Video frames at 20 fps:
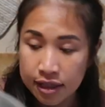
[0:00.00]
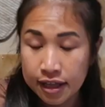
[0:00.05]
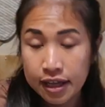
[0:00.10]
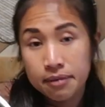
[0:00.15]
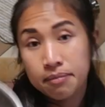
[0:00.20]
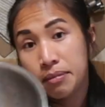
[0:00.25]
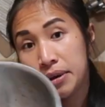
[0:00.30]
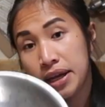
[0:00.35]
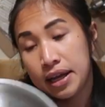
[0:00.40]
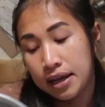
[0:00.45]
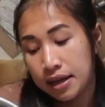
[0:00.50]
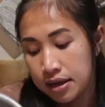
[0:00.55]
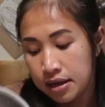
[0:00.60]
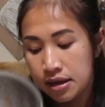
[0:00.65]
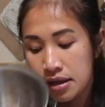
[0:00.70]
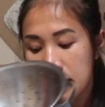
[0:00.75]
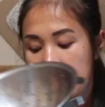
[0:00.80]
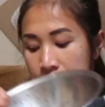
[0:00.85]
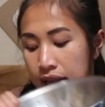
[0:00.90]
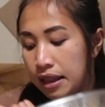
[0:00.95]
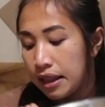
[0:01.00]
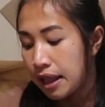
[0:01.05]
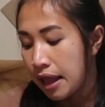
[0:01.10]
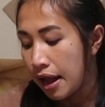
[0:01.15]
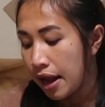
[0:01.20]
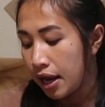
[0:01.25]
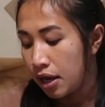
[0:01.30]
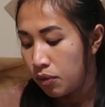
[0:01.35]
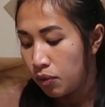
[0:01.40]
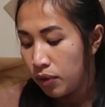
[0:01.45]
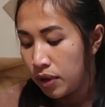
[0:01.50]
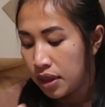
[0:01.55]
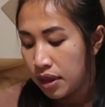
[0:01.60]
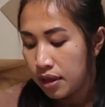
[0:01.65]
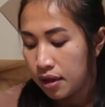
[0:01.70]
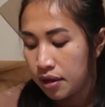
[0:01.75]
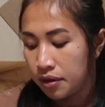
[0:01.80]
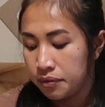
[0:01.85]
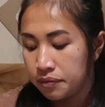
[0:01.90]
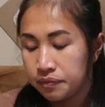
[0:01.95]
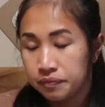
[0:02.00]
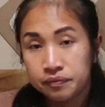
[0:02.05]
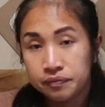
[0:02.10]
that being lined with the